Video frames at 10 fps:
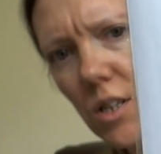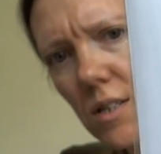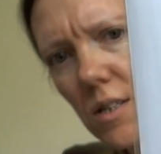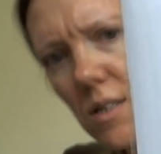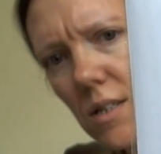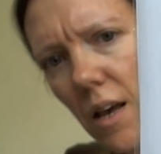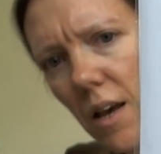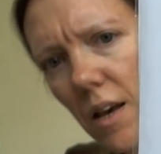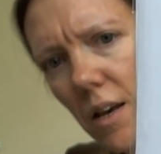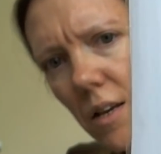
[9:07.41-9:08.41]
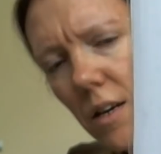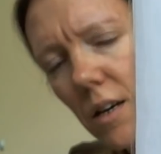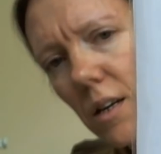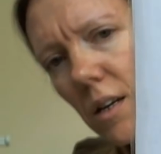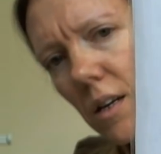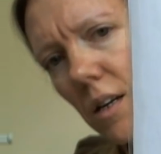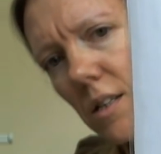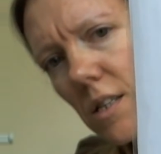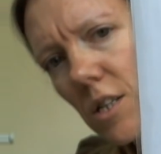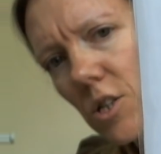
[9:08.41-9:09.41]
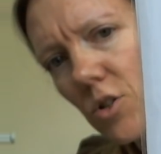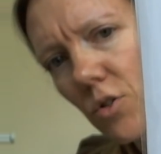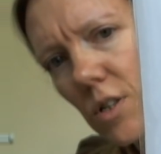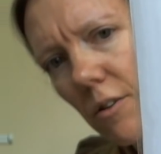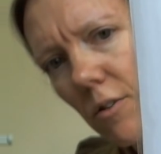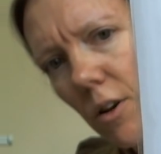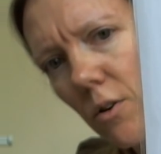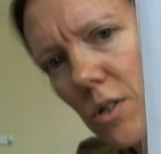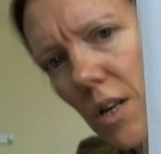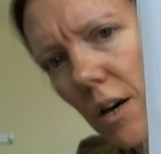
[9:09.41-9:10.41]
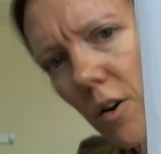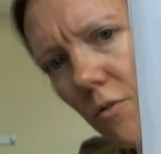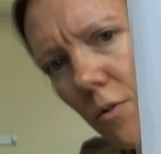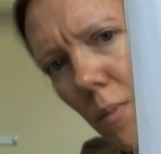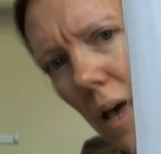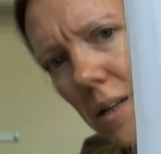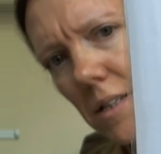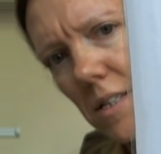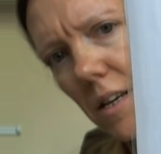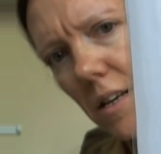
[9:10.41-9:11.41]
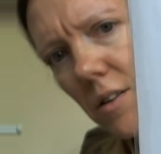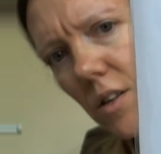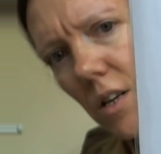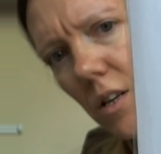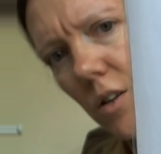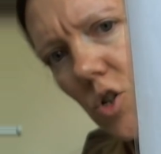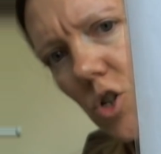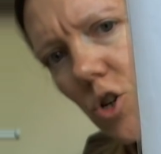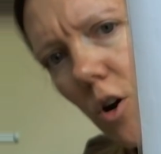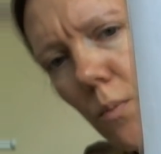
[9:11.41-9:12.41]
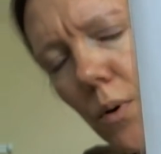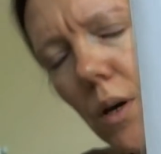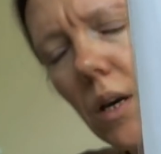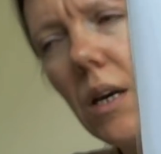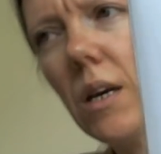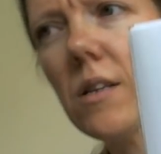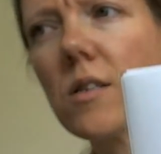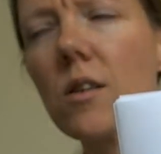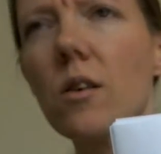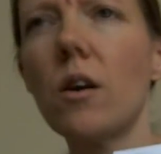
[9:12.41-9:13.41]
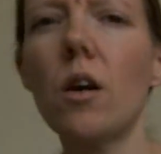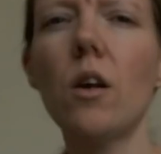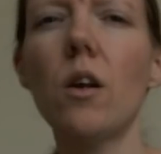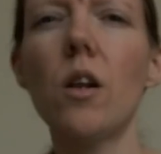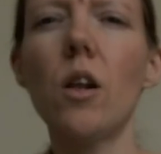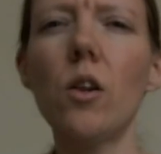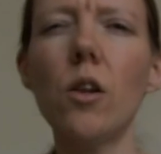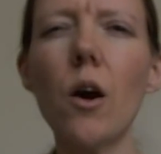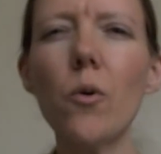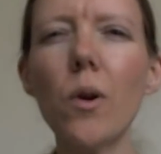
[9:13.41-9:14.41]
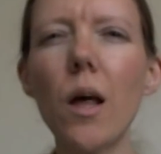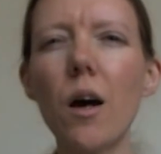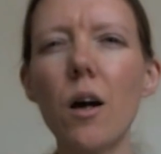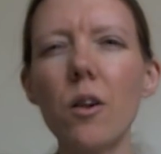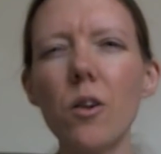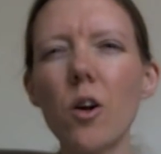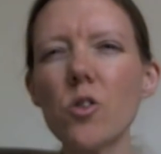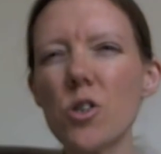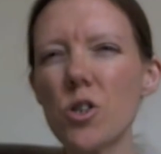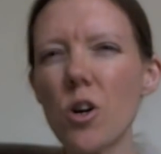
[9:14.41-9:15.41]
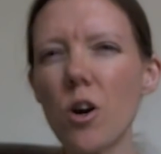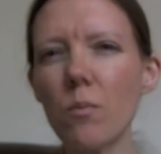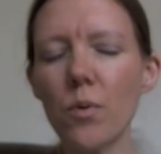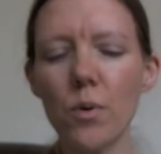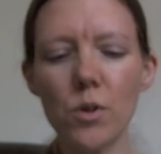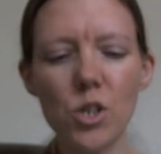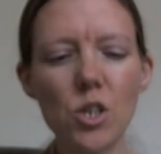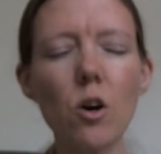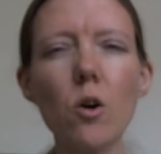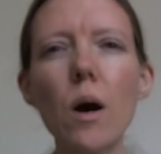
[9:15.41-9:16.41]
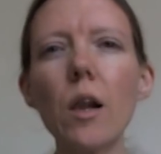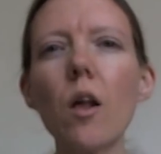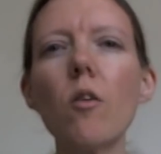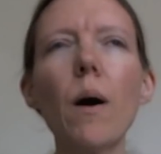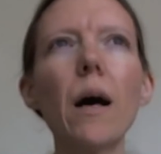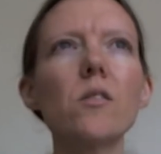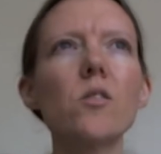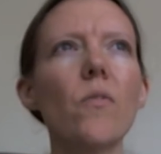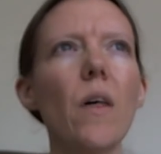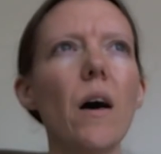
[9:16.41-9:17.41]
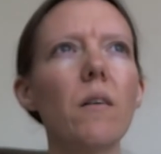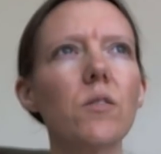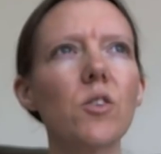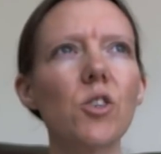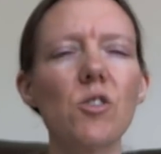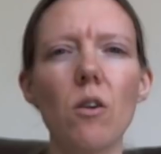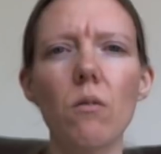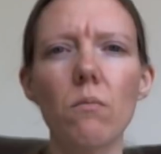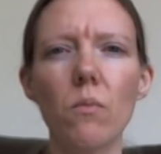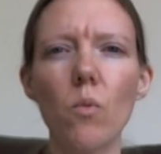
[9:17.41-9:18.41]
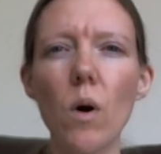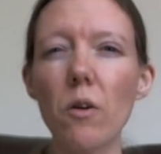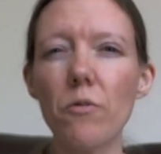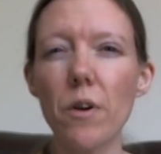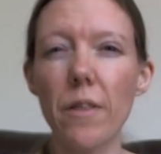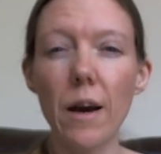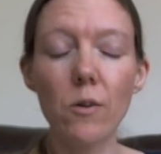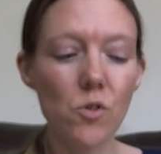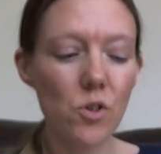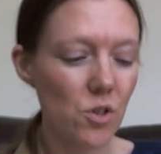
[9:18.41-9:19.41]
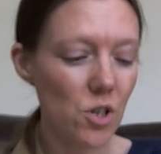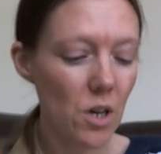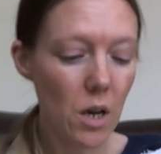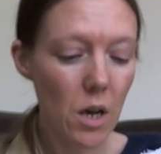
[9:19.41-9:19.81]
This is a digital download that I got from Etsy. The shop is Lola Lotta Shop. She's got quite a lot of patterns on there. She's got well over 1,000.